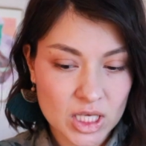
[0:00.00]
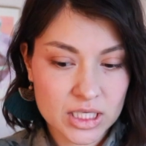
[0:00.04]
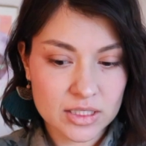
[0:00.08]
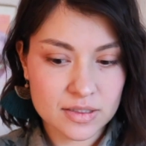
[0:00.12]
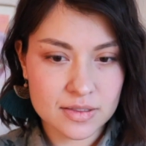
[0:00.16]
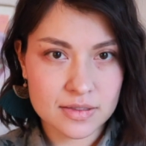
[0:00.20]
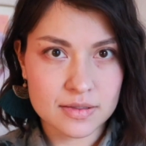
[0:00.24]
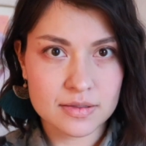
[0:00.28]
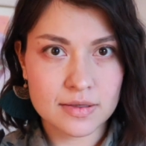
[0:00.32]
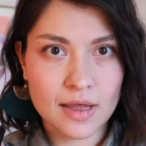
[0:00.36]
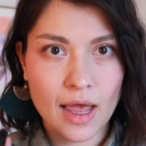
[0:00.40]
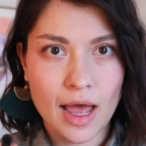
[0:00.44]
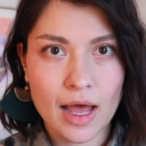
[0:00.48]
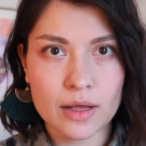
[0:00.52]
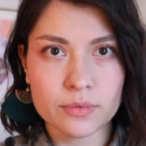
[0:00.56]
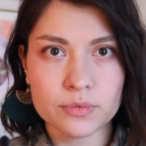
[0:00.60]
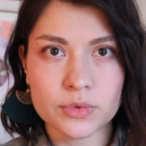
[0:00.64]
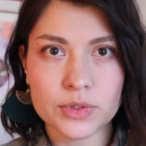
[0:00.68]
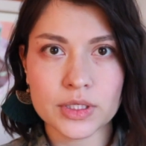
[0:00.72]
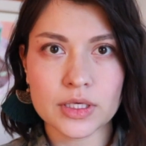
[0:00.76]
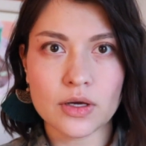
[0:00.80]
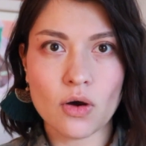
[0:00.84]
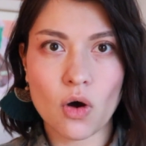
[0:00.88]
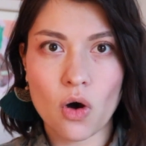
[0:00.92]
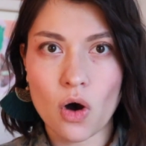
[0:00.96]
Instead,
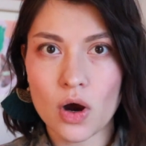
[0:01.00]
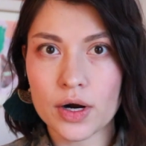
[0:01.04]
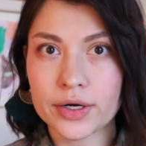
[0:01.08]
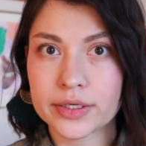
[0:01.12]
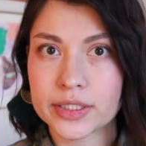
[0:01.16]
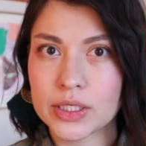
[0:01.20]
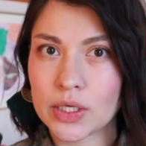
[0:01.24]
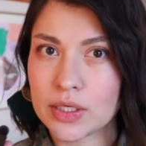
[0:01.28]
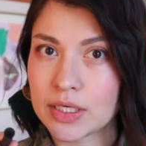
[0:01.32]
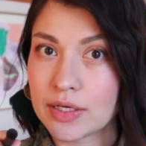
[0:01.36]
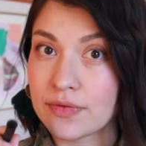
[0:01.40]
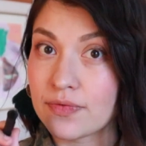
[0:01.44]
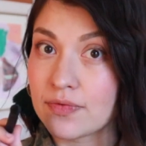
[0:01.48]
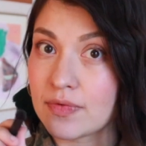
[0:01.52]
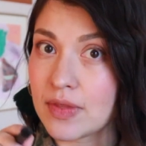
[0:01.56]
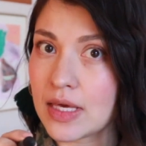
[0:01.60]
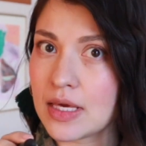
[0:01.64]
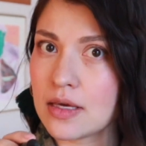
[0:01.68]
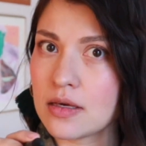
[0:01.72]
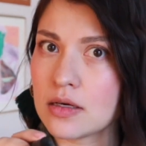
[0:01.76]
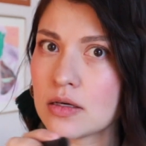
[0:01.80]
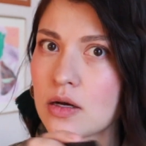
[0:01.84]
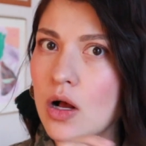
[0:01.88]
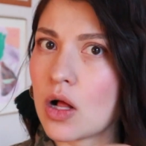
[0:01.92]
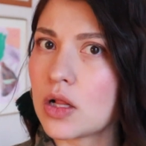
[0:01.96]
we are gonna
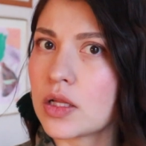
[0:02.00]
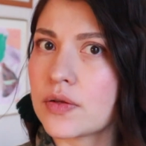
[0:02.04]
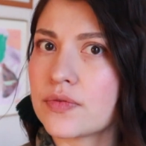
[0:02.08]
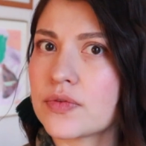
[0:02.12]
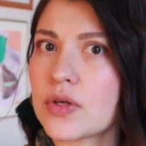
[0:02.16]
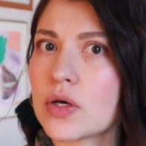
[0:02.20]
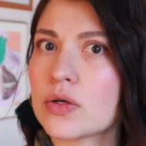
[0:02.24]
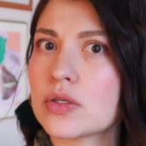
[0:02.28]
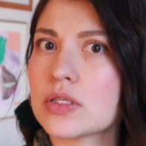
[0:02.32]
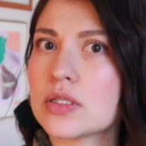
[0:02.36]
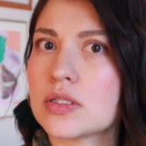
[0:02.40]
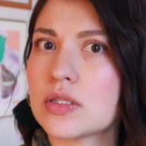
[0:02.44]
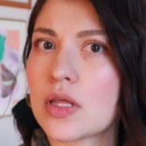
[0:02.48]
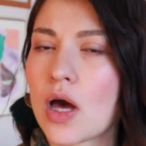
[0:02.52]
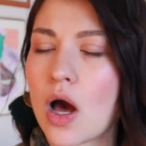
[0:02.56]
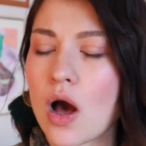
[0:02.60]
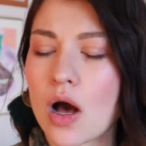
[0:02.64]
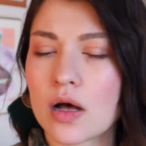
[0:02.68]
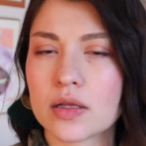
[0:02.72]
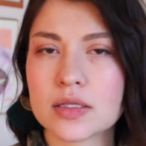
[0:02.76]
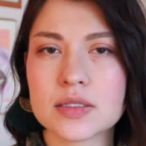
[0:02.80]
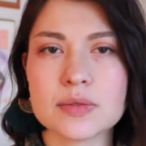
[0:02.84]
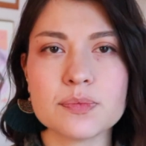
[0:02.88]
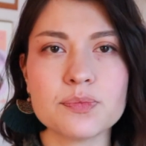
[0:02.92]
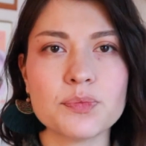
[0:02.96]
think all of those
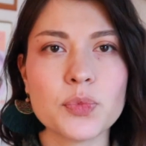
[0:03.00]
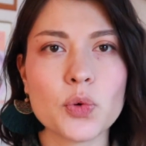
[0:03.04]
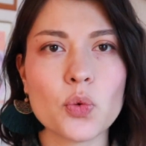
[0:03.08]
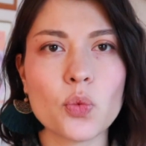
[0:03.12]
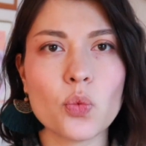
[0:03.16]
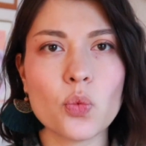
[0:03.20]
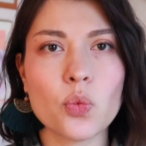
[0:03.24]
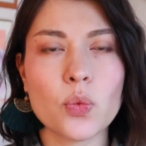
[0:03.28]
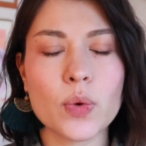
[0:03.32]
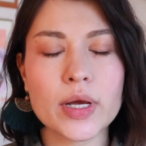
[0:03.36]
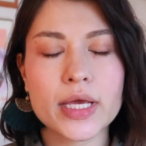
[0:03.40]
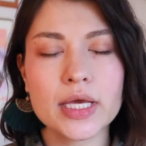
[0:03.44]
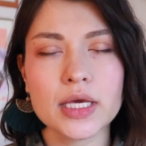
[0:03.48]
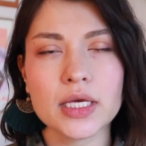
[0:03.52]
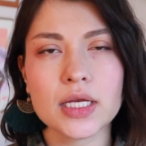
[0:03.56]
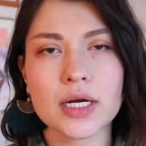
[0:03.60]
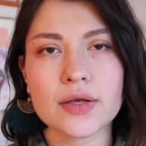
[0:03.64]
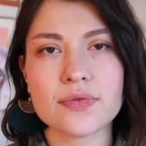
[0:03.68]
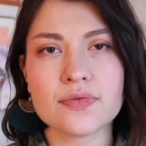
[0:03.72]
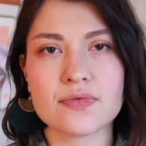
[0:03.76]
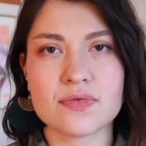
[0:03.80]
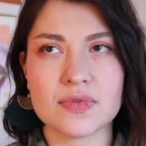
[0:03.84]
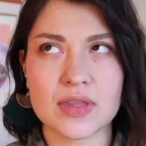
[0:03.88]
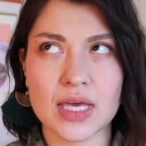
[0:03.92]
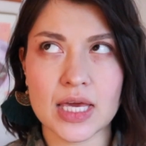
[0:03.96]
thoughts, but we're
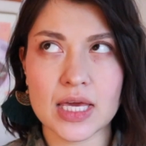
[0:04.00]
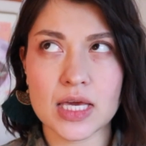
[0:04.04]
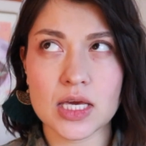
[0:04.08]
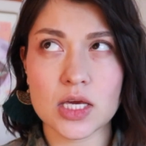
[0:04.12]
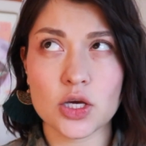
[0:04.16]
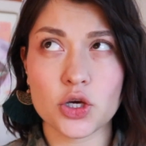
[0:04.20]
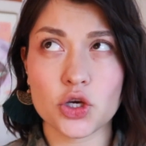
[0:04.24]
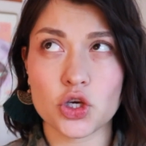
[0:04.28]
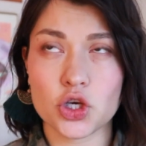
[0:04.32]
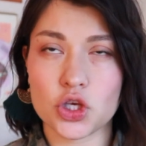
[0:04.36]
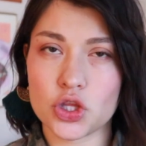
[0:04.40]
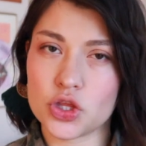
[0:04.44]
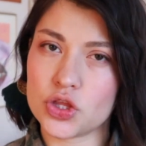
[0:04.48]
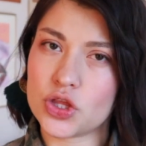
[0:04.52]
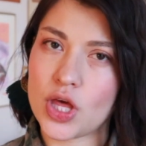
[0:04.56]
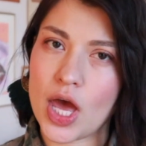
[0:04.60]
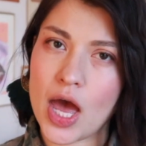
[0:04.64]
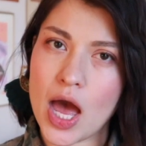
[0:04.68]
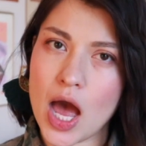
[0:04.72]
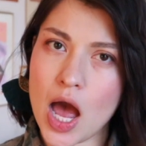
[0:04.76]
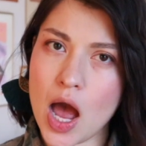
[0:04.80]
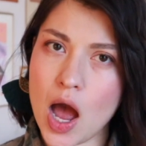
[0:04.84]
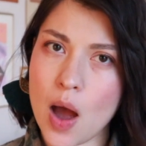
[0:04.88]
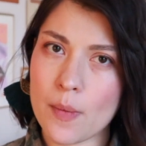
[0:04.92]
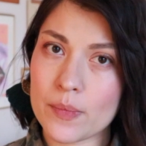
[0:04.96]
gonna think
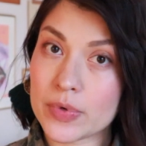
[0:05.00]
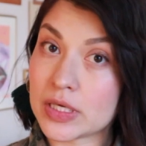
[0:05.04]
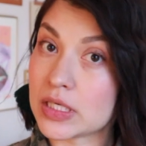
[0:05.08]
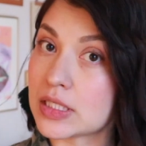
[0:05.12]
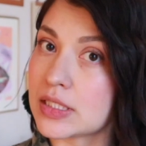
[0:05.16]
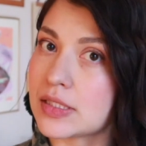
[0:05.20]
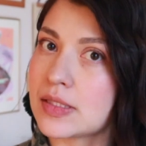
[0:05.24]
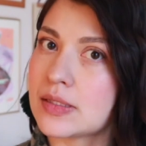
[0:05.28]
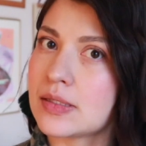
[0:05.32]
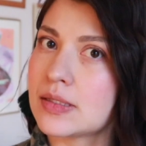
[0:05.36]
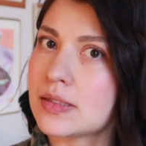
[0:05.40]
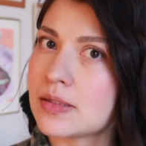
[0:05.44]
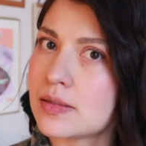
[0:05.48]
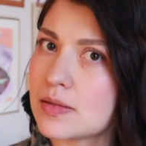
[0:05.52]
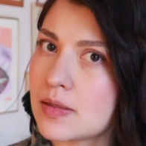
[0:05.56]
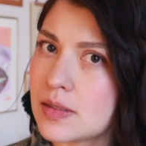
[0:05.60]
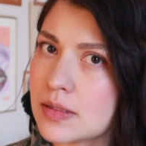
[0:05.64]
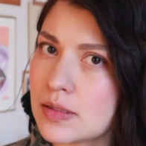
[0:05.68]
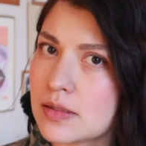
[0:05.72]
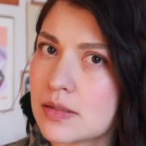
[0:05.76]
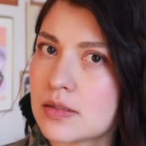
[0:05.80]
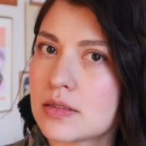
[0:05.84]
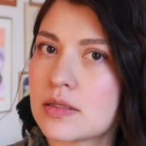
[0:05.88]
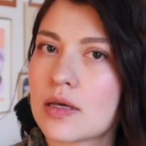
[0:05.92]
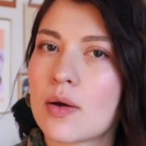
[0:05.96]
them in a
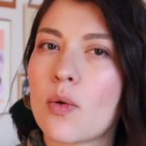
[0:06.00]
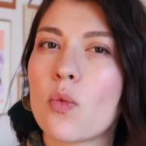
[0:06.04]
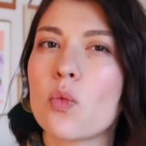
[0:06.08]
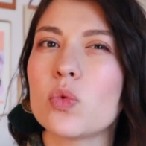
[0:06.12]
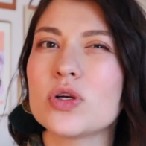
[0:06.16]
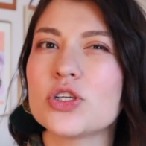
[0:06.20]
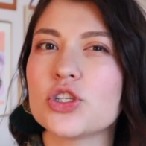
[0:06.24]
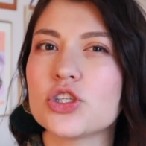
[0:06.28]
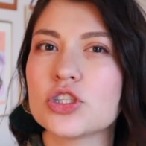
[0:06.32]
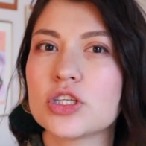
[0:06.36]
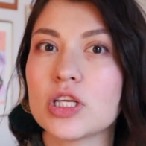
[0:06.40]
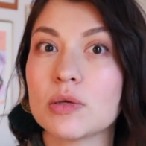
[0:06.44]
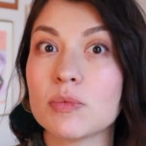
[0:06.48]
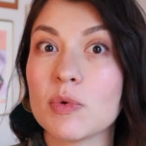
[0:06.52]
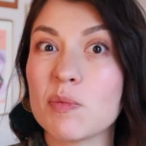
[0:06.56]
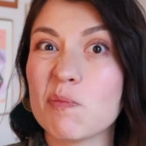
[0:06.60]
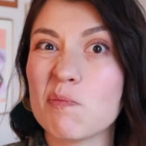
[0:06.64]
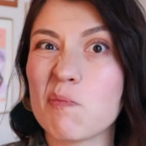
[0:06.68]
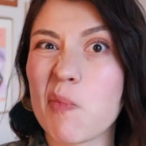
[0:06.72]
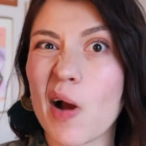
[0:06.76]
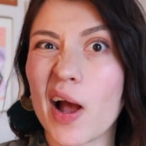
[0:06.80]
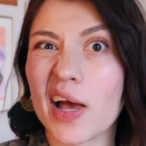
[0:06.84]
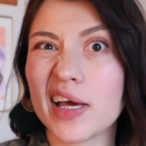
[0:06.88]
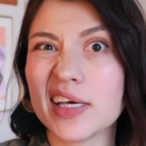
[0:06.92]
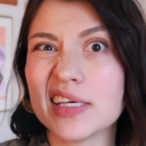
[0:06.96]
system which is gonna
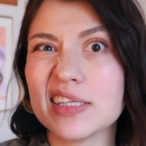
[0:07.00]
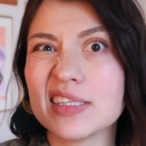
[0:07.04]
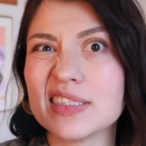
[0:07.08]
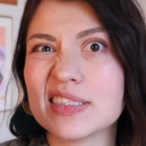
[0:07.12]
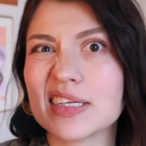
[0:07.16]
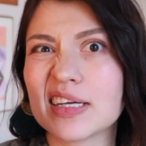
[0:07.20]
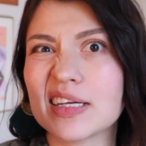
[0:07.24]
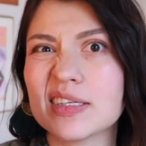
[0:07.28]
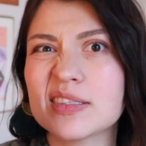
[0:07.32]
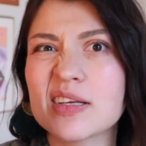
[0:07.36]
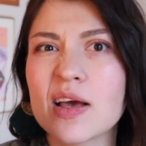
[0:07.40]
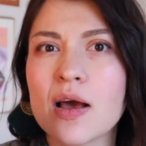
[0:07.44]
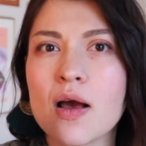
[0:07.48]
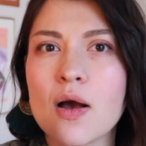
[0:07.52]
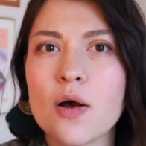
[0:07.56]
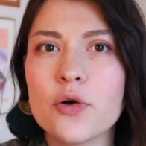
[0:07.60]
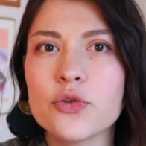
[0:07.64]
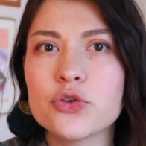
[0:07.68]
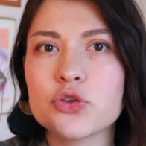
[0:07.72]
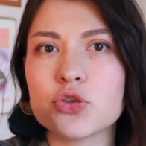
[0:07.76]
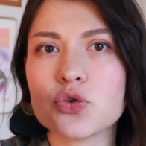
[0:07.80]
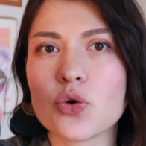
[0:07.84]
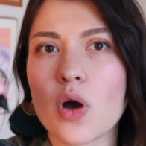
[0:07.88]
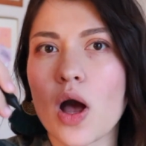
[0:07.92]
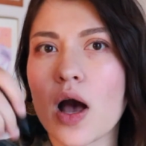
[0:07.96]
be binded
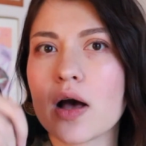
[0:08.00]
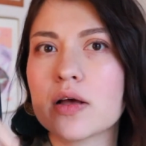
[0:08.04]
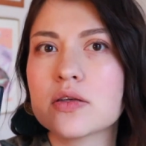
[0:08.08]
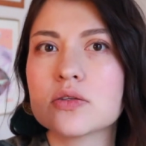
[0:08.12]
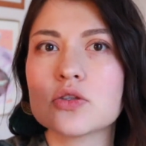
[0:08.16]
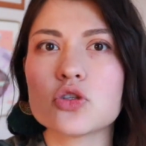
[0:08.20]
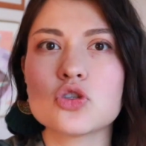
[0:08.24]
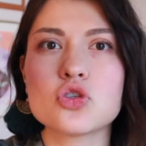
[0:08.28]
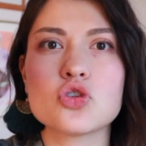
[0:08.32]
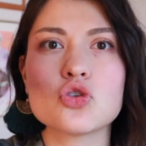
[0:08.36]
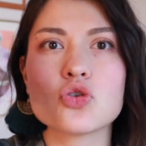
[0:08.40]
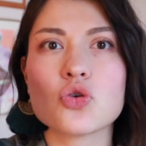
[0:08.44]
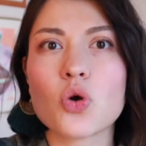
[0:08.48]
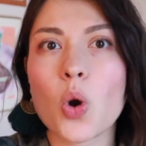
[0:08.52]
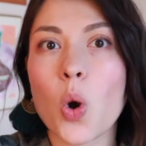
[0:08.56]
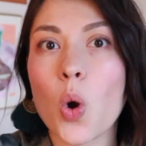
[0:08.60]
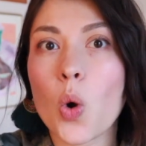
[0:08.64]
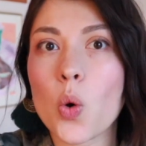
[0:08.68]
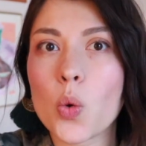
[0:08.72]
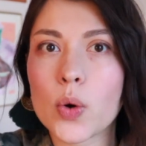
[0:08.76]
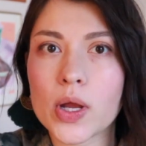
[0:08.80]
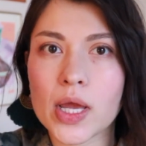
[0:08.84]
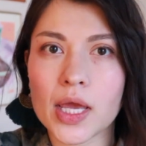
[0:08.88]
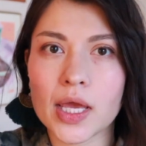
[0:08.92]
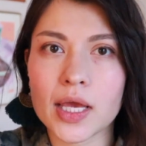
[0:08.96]
to us
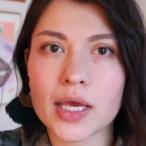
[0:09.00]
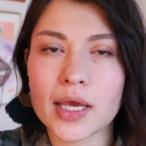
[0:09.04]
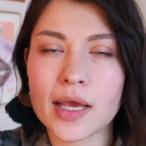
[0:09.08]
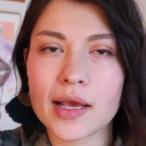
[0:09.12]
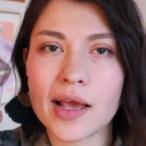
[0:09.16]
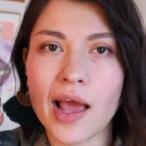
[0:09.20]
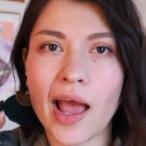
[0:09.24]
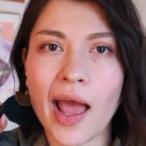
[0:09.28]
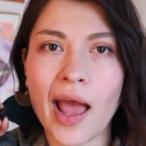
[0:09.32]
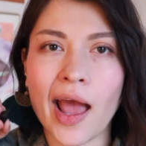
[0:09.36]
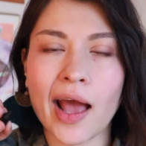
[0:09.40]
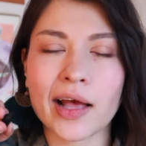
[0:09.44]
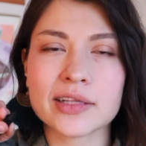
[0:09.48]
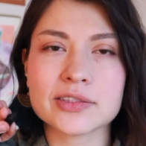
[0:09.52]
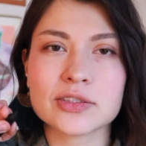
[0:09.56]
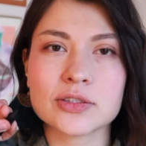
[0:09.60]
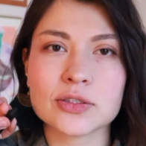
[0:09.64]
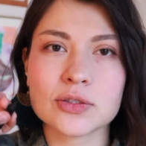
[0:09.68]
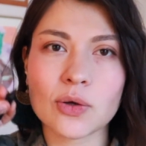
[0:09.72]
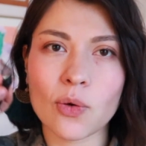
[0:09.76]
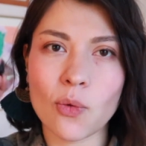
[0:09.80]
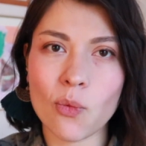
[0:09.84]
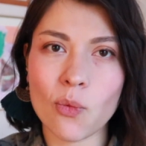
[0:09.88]
drawing. And so